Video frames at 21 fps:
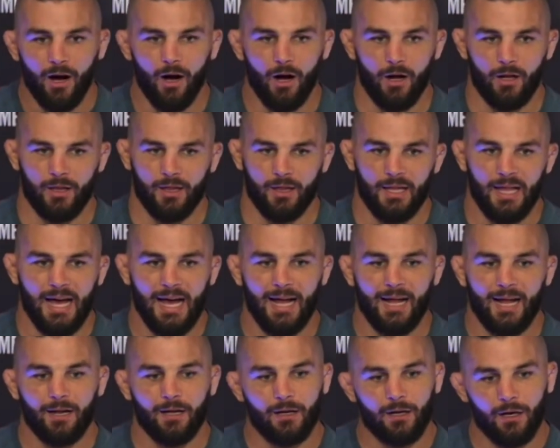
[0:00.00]
a
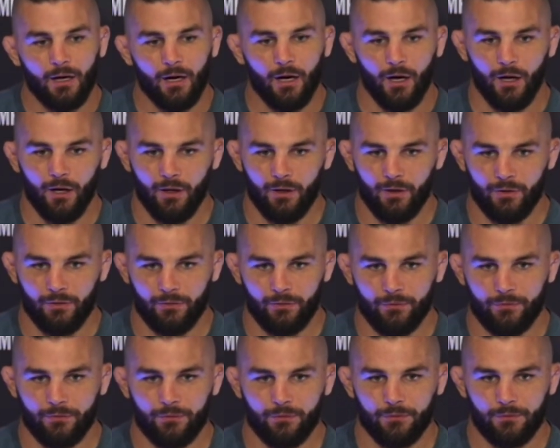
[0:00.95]
lot
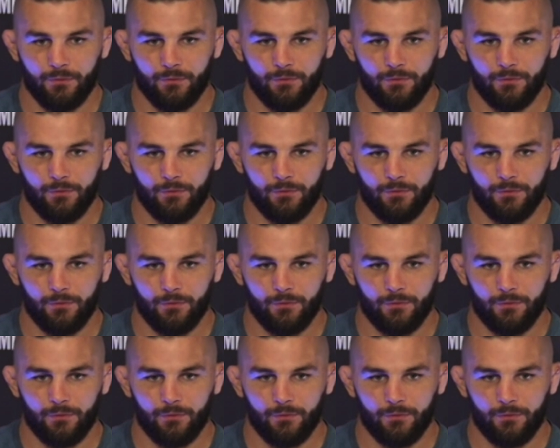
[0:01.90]
of,